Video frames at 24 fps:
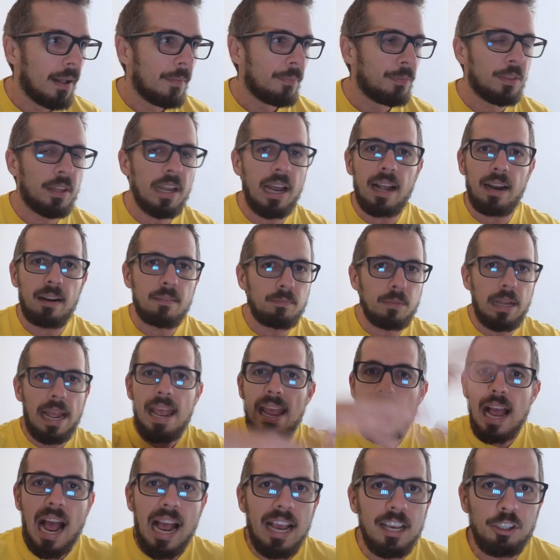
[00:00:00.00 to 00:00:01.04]
that
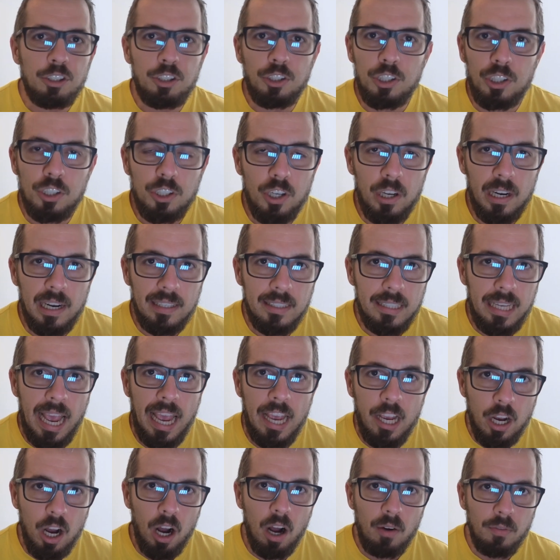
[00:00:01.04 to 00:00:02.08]
A I is just gonna
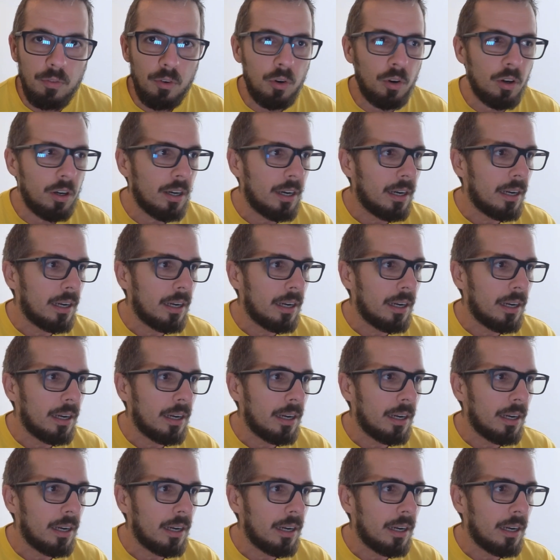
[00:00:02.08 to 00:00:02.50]
take over,